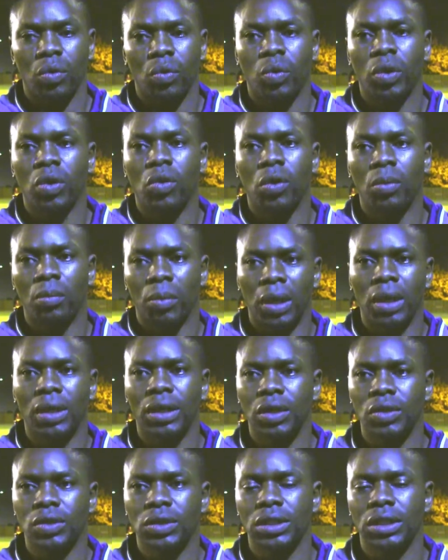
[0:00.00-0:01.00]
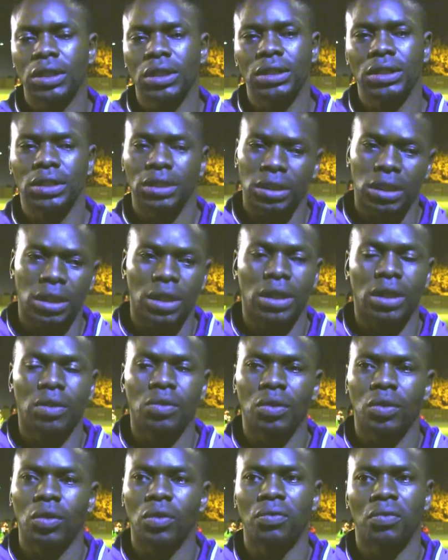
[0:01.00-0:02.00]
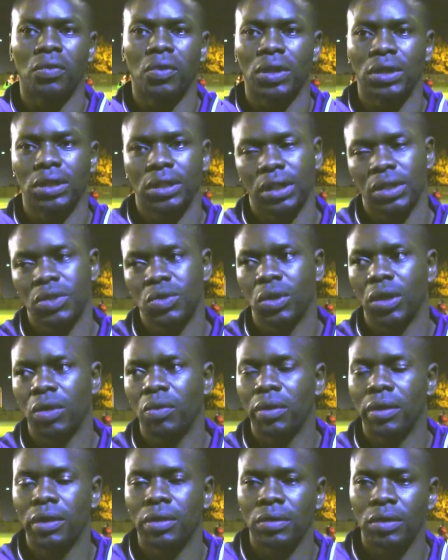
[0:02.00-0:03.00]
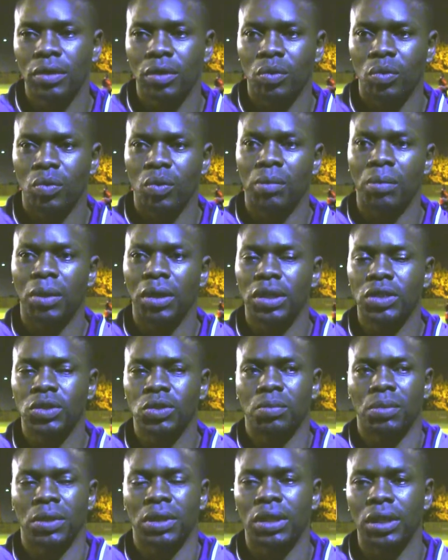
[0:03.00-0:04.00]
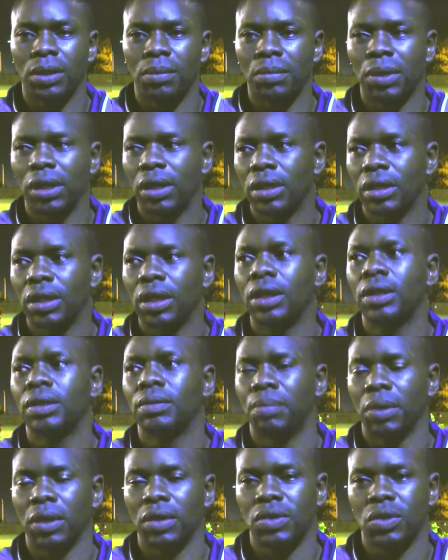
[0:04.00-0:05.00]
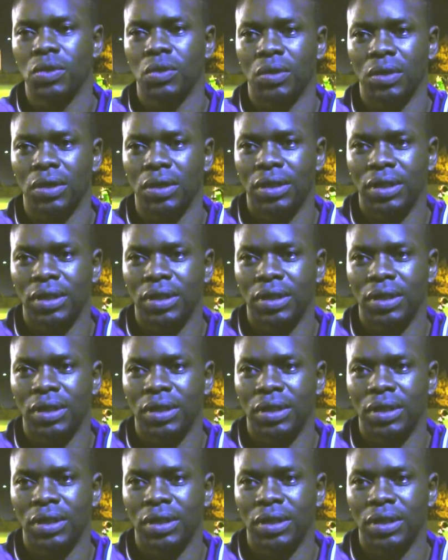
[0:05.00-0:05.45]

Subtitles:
We combine those things, and then we go forward. That's why we managed to beat them like that big score.